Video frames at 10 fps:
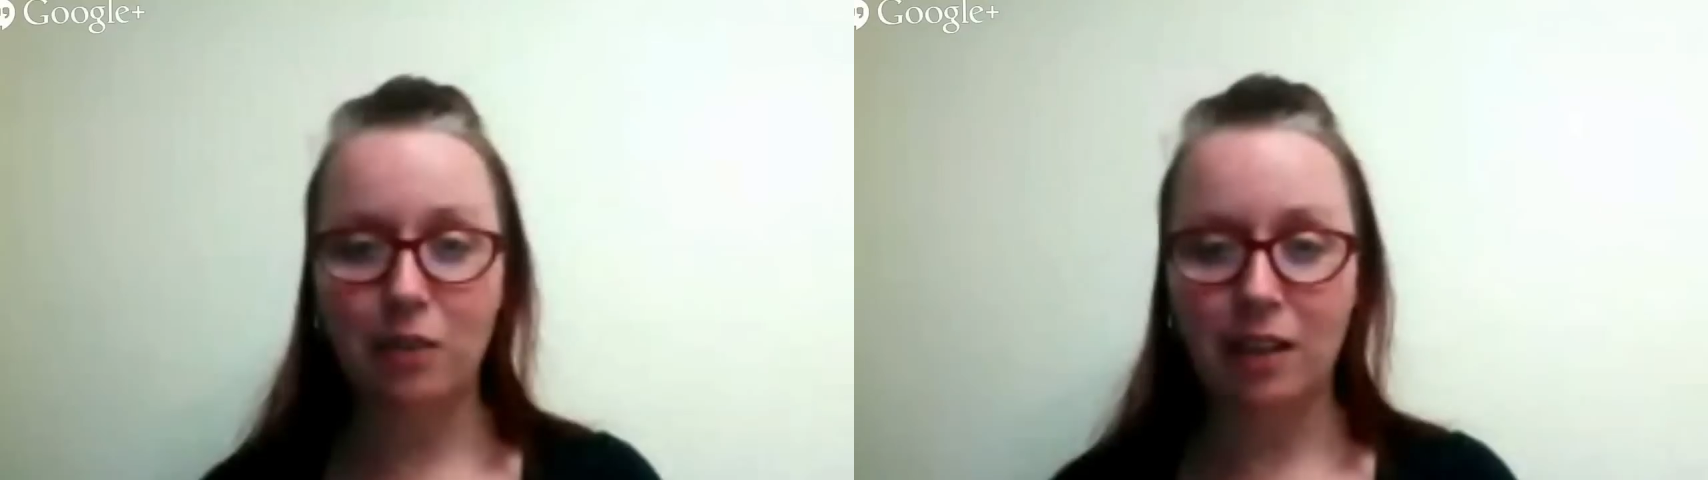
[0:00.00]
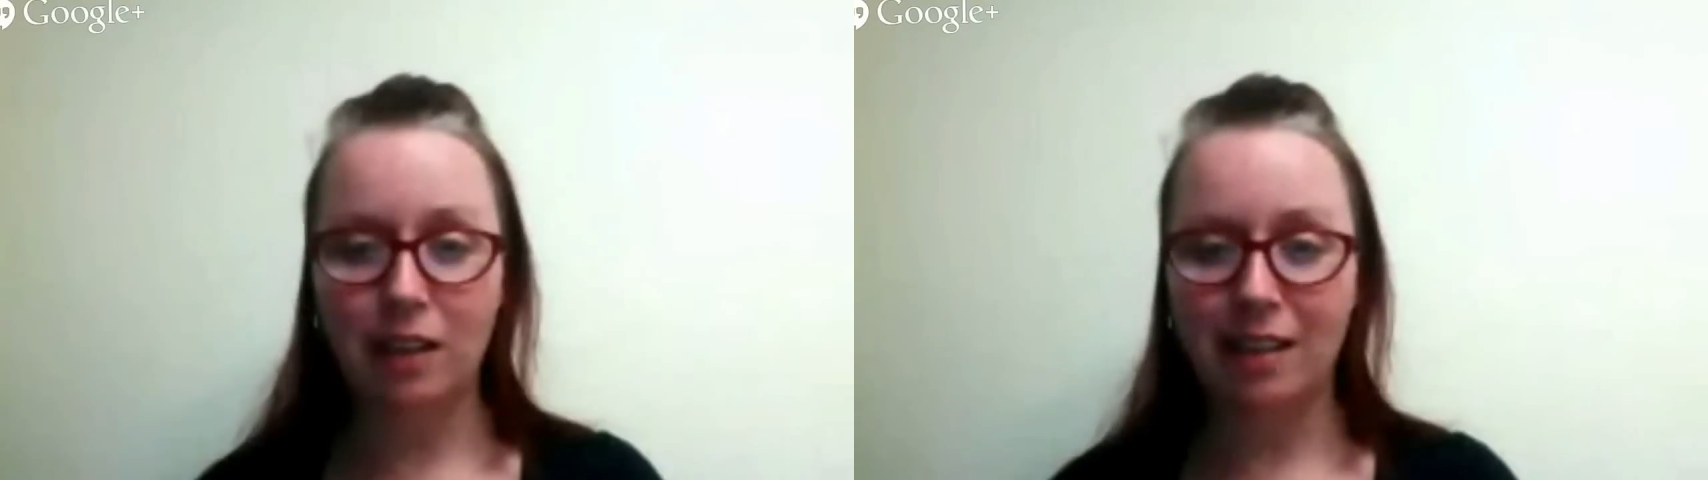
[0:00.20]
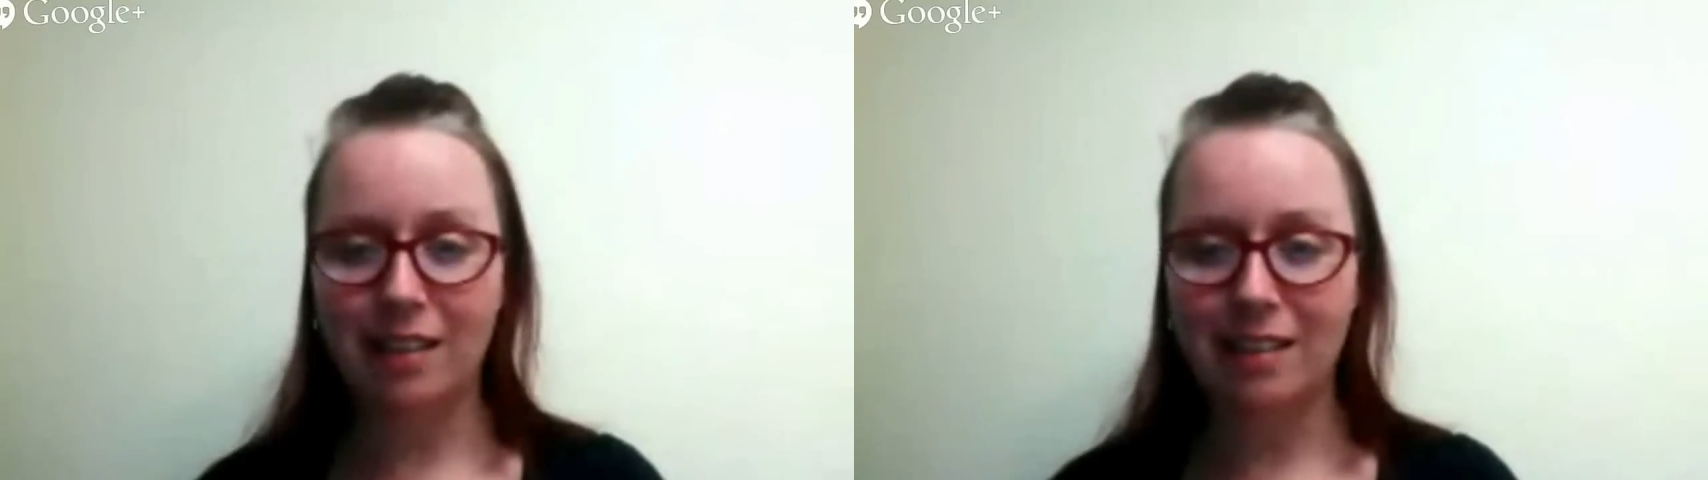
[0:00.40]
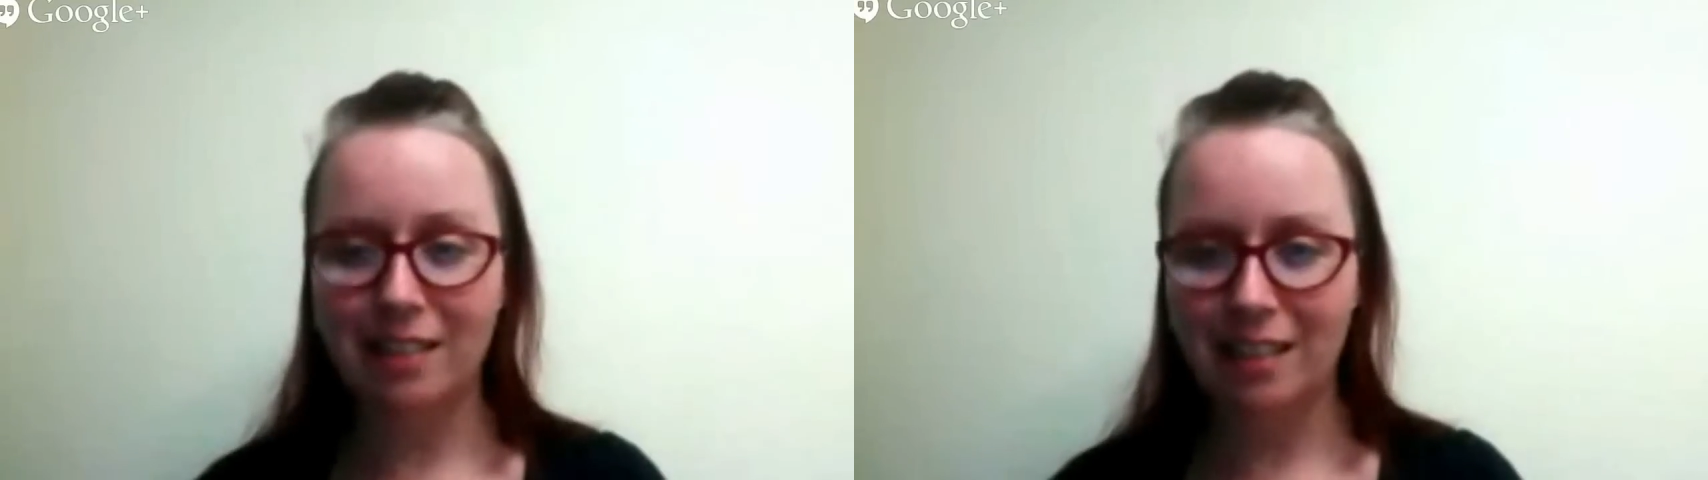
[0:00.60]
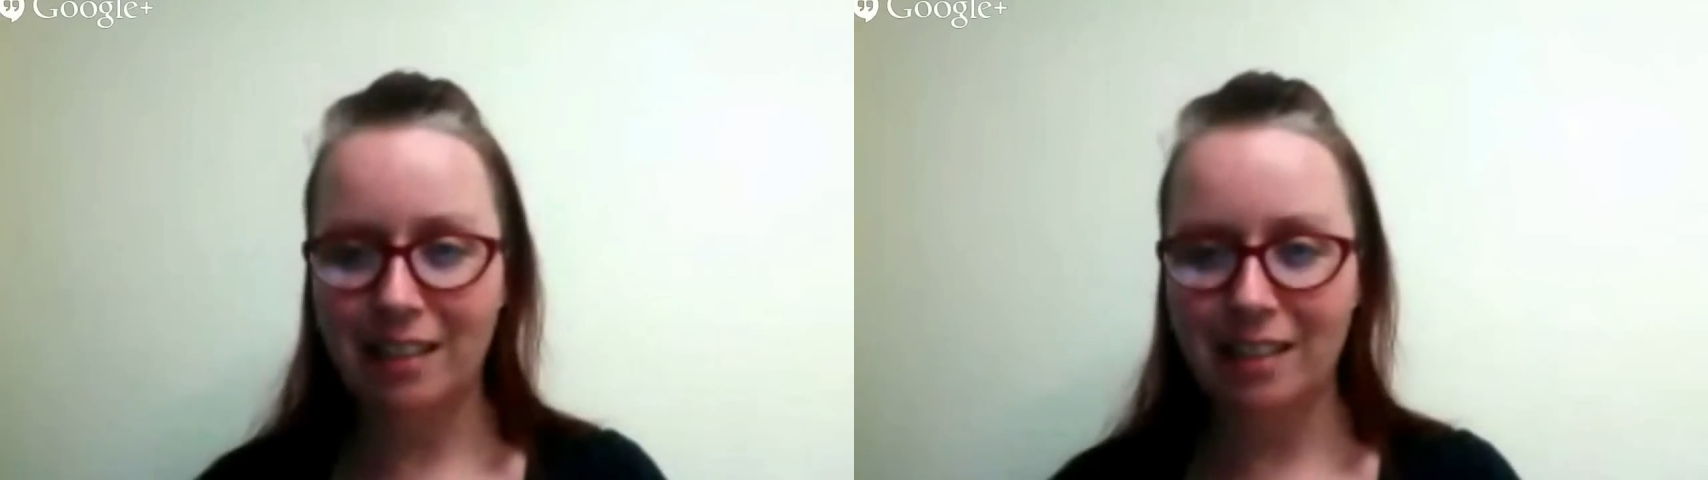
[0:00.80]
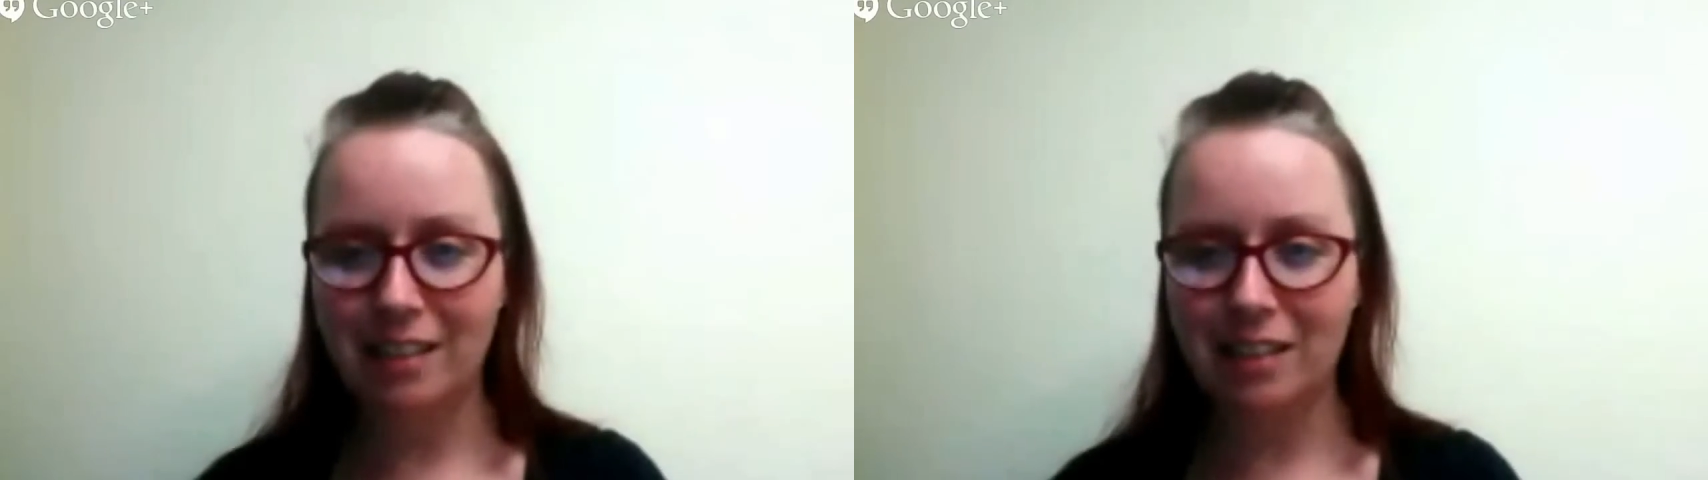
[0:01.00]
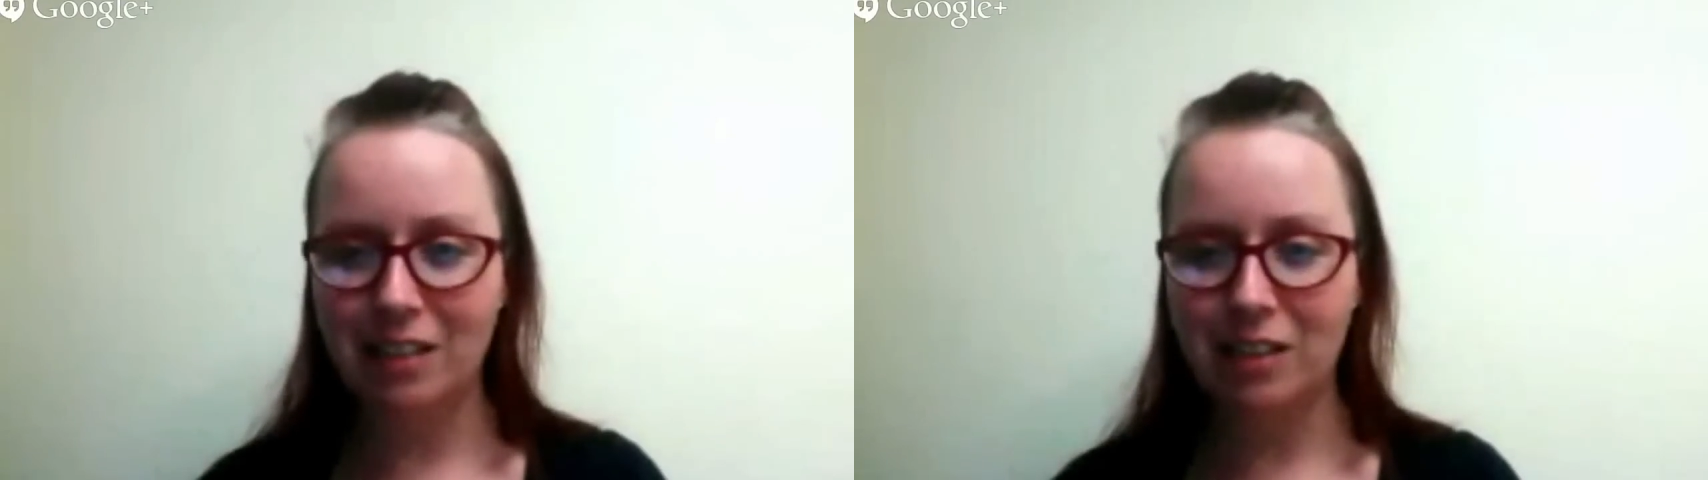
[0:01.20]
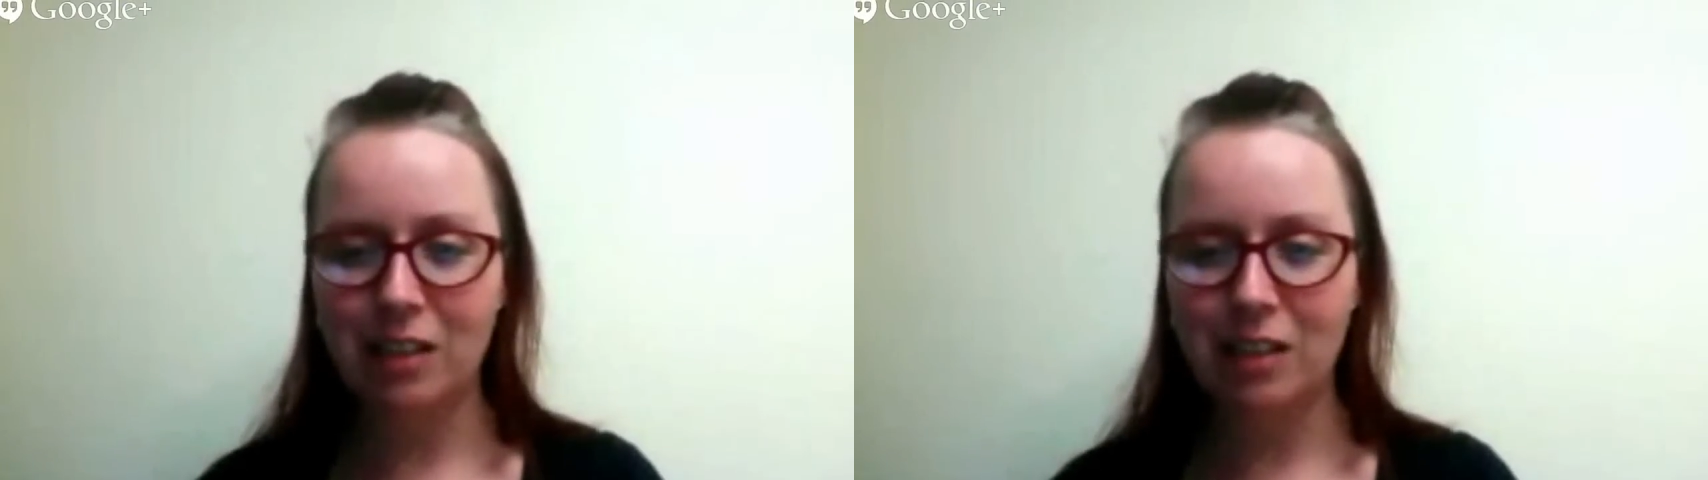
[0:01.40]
and uh, I still